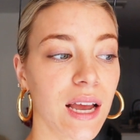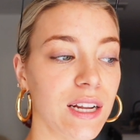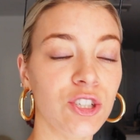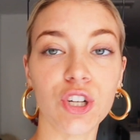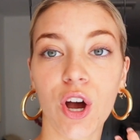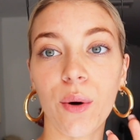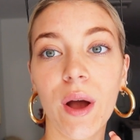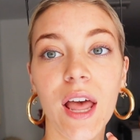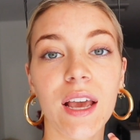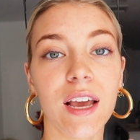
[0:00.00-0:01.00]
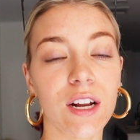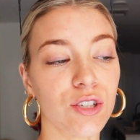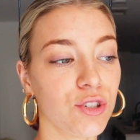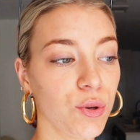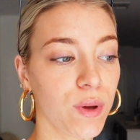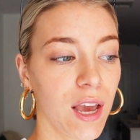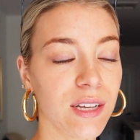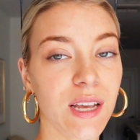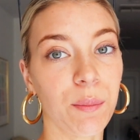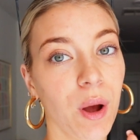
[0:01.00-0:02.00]
I need to go get a
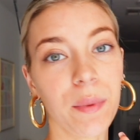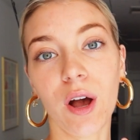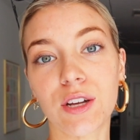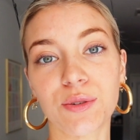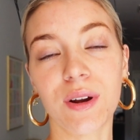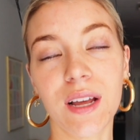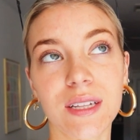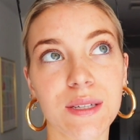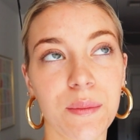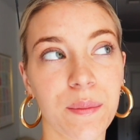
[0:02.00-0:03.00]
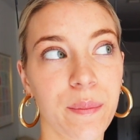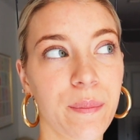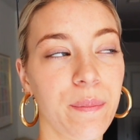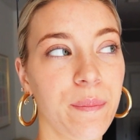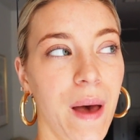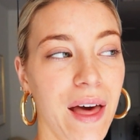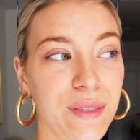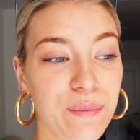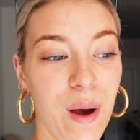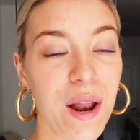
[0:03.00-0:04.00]
suitcase. I'm probably also going to get some
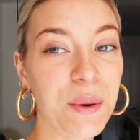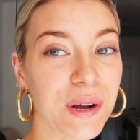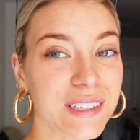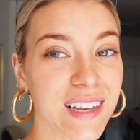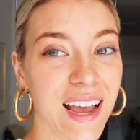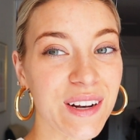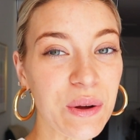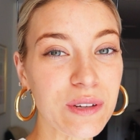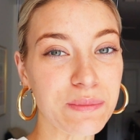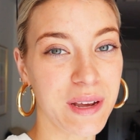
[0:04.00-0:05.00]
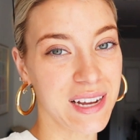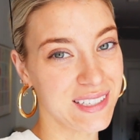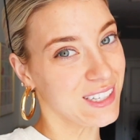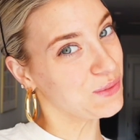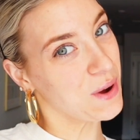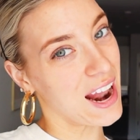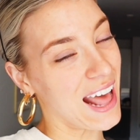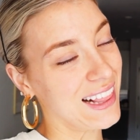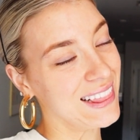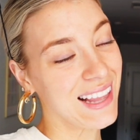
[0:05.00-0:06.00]
Bath and Body Works candles because that's what
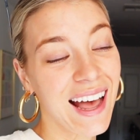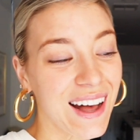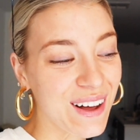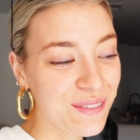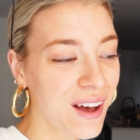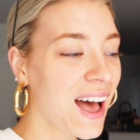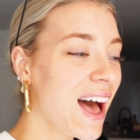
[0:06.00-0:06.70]
I love.